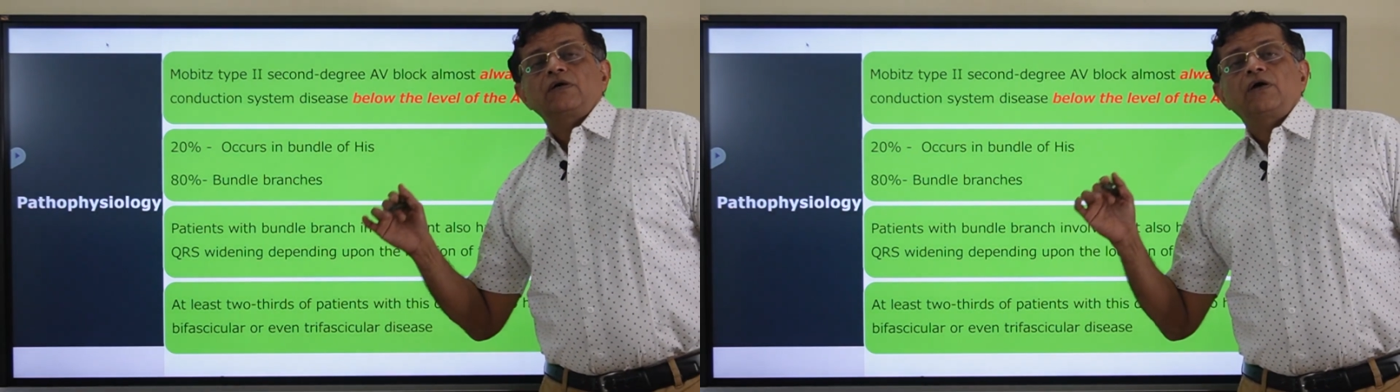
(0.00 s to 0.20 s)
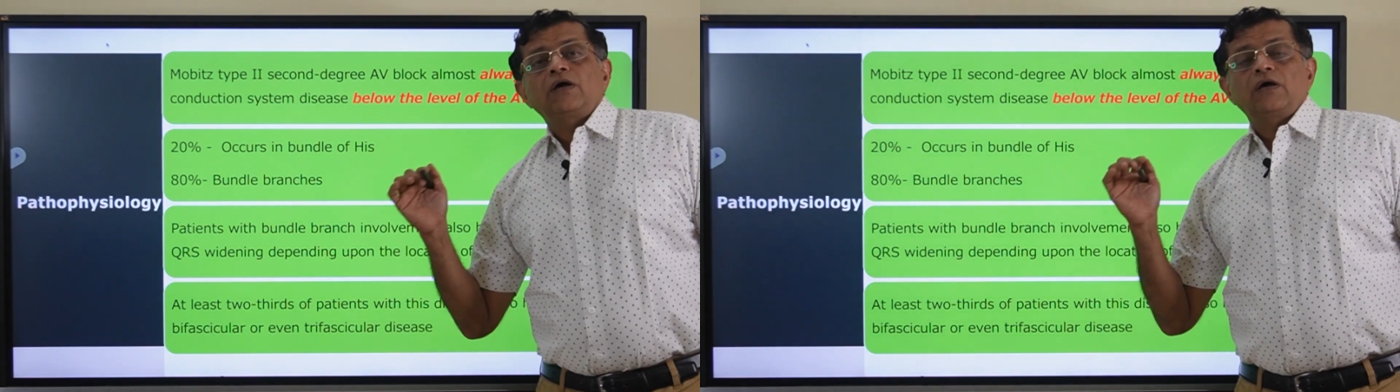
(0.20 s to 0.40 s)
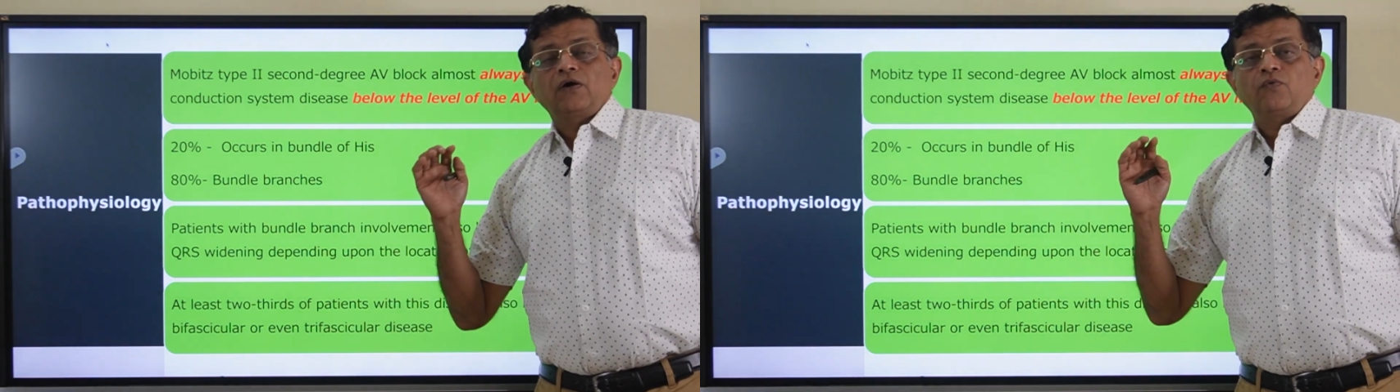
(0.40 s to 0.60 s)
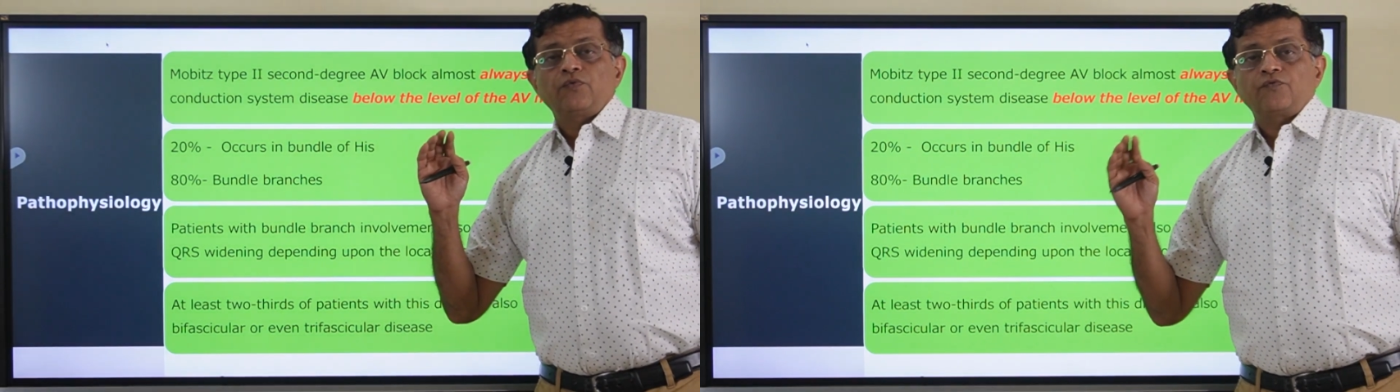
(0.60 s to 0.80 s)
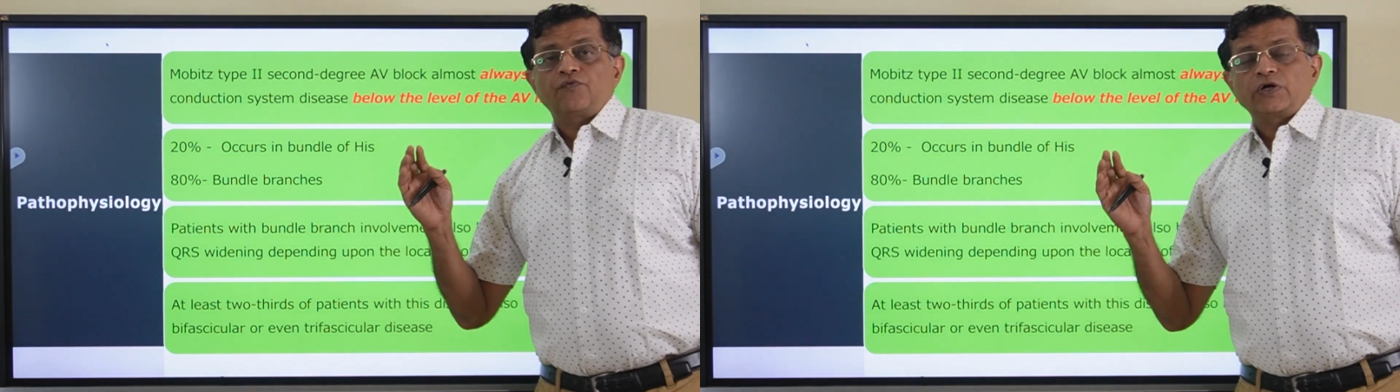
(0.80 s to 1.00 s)

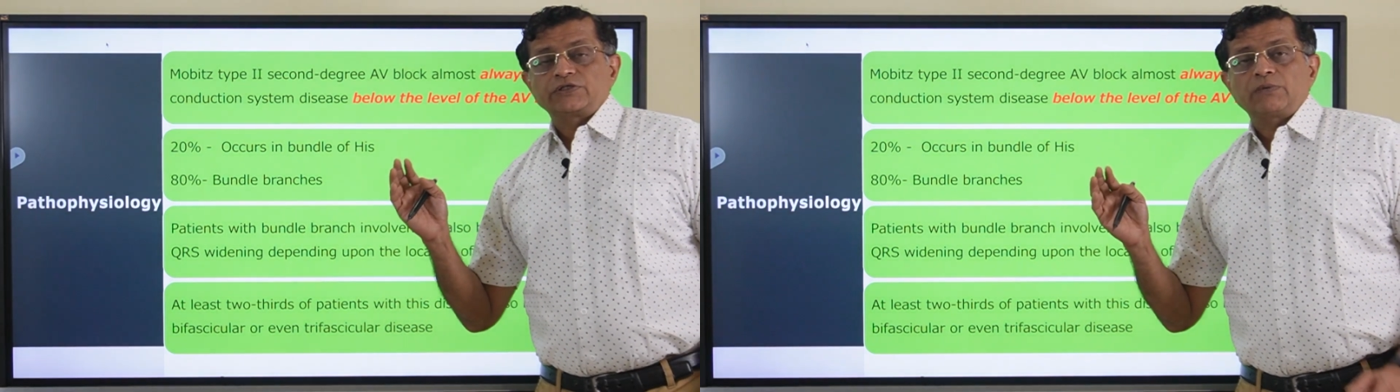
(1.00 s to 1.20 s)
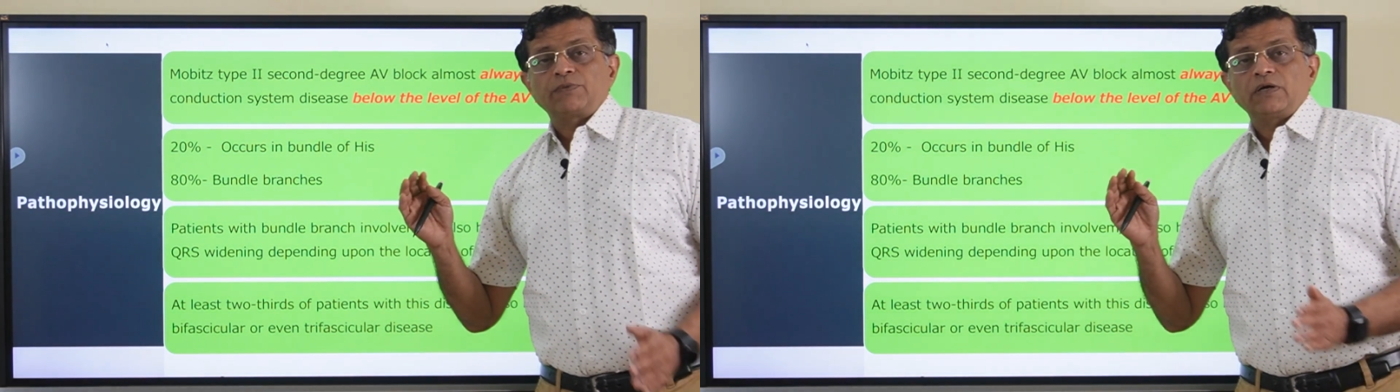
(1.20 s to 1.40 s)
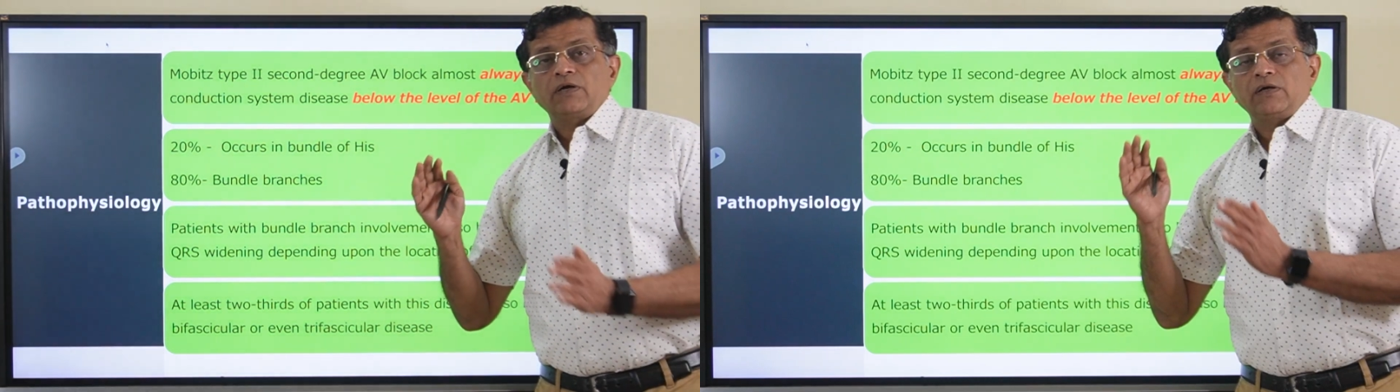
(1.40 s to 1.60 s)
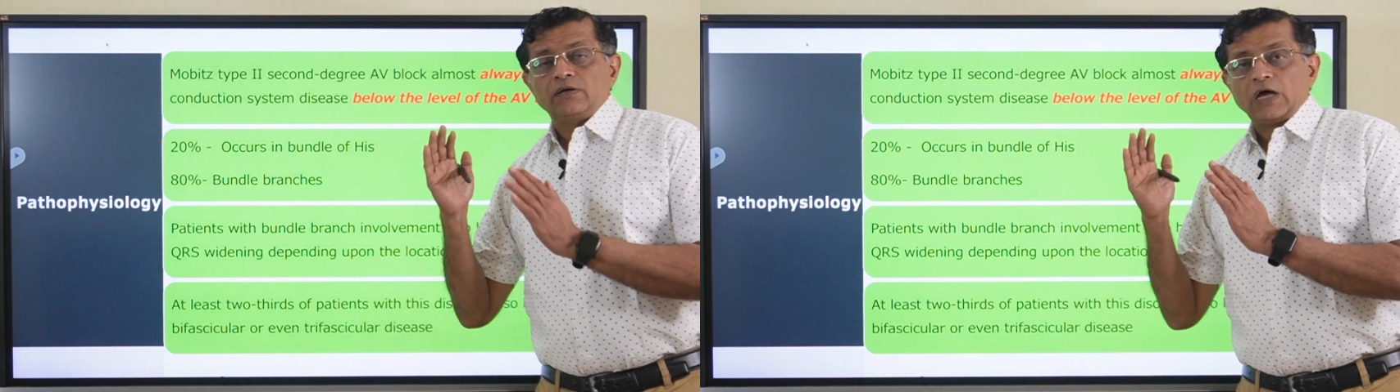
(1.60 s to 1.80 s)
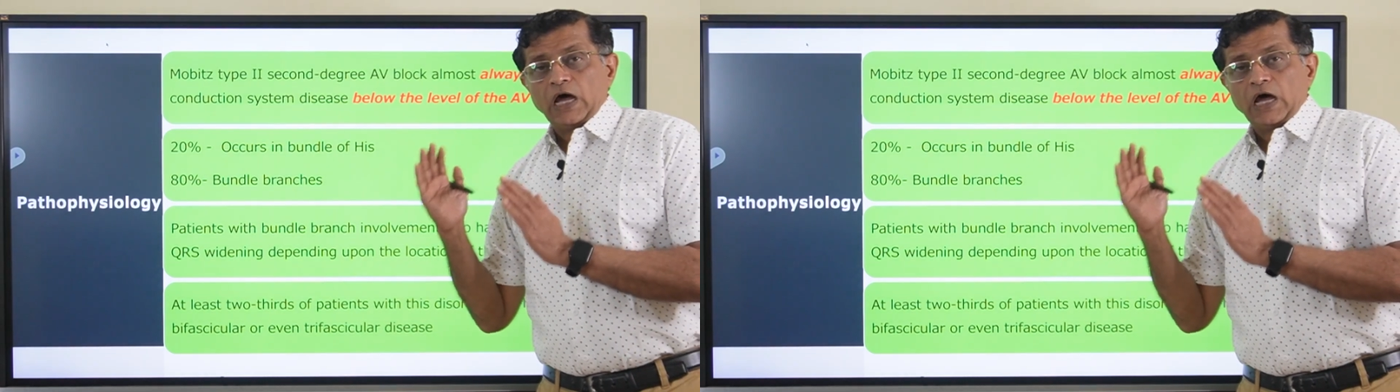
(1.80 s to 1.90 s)
for example, an